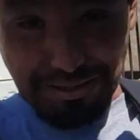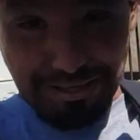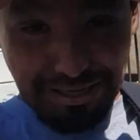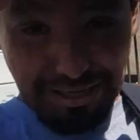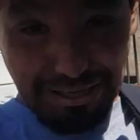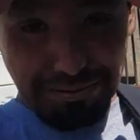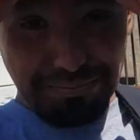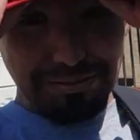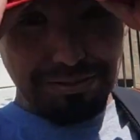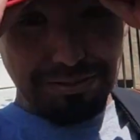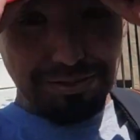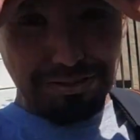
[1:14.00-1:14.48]

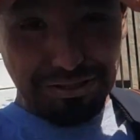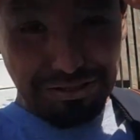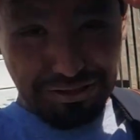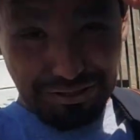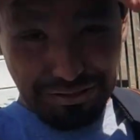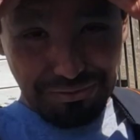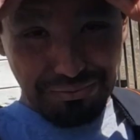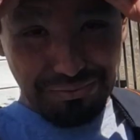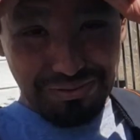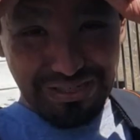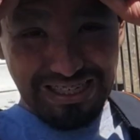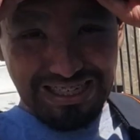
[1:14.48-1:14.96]
neighbors are
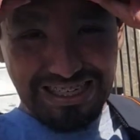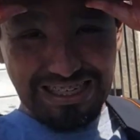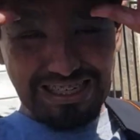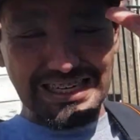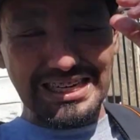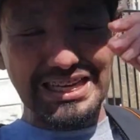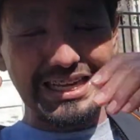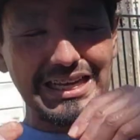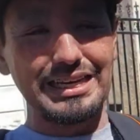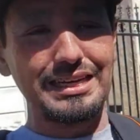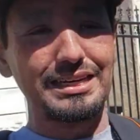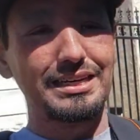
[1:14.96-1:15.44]
doing
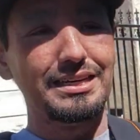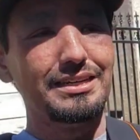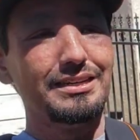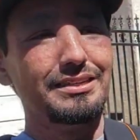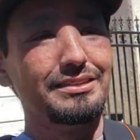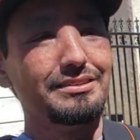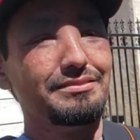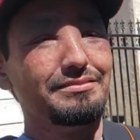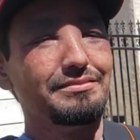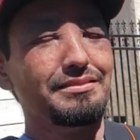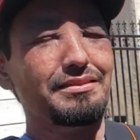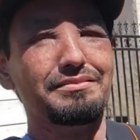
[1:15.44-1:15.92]
and
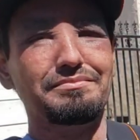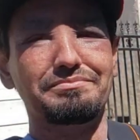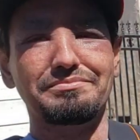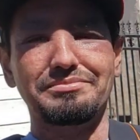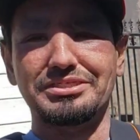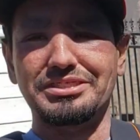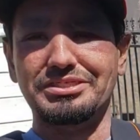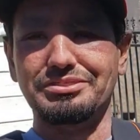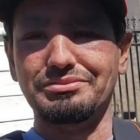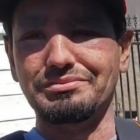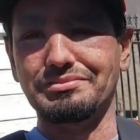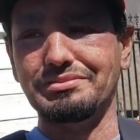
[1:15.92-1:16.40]

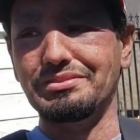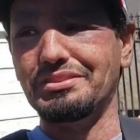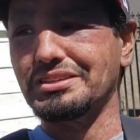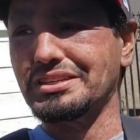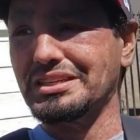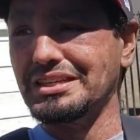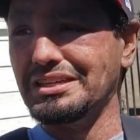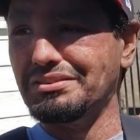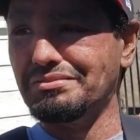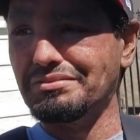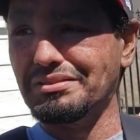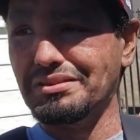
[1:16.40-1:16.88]
just
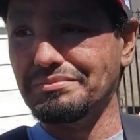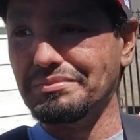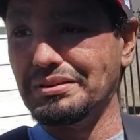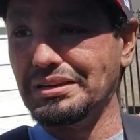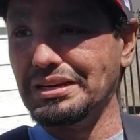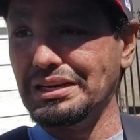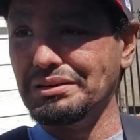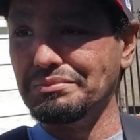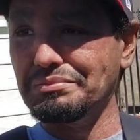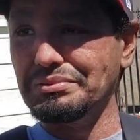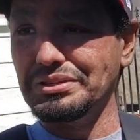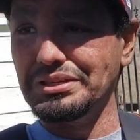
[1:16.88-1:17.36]
looking around my
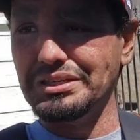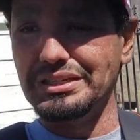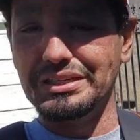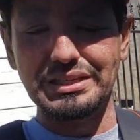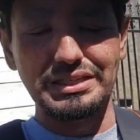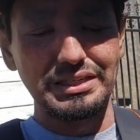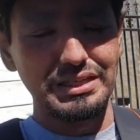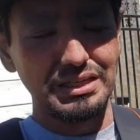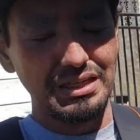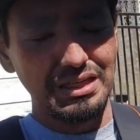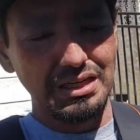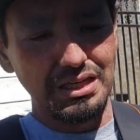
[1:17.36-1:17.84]

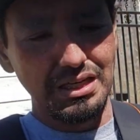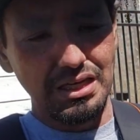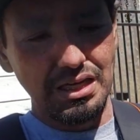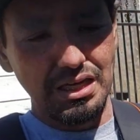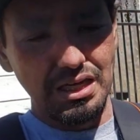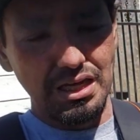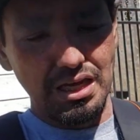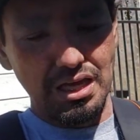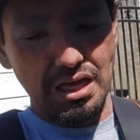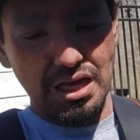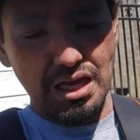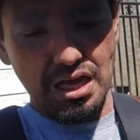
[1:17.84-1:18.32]
neighborhood.
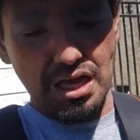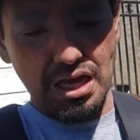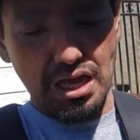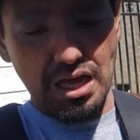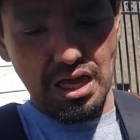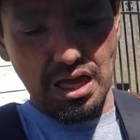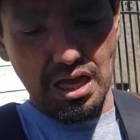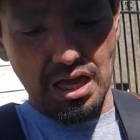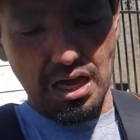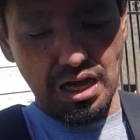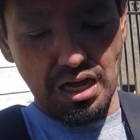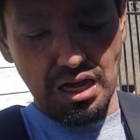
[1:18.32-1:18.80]

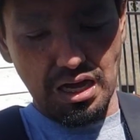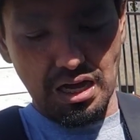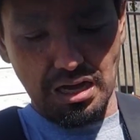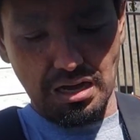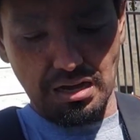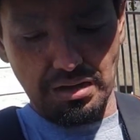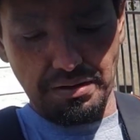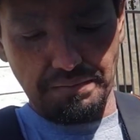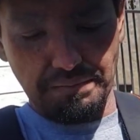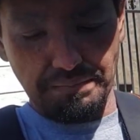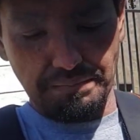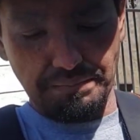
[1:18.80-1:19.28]

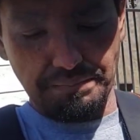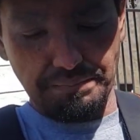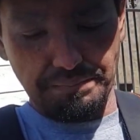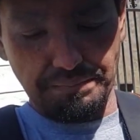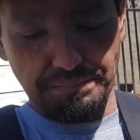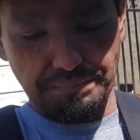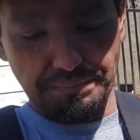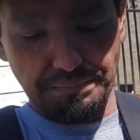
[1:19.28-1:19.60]
I've